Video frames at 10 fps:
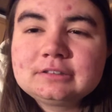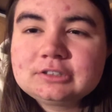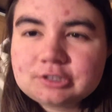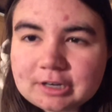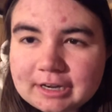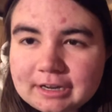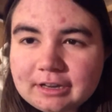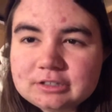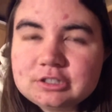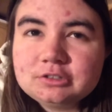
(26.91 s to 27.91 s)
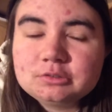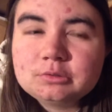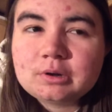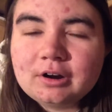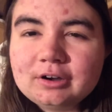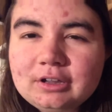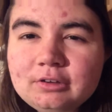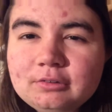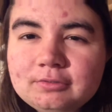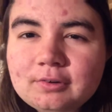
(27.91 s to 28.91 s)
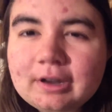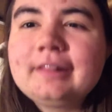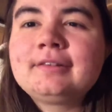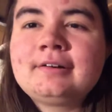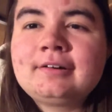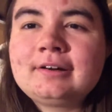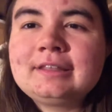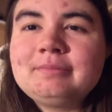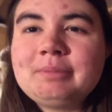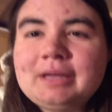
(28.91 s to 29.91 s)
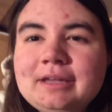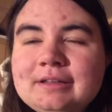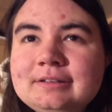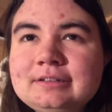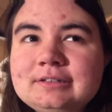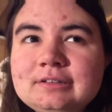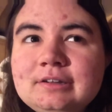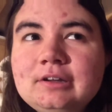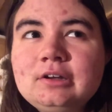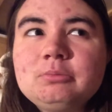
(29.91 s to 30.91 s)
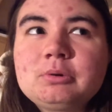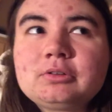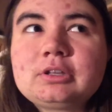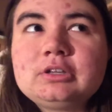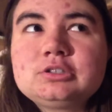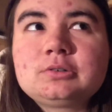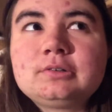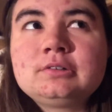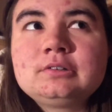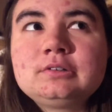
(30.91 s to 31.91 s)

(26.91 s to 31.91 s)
trying to argue for a law that bans birth control.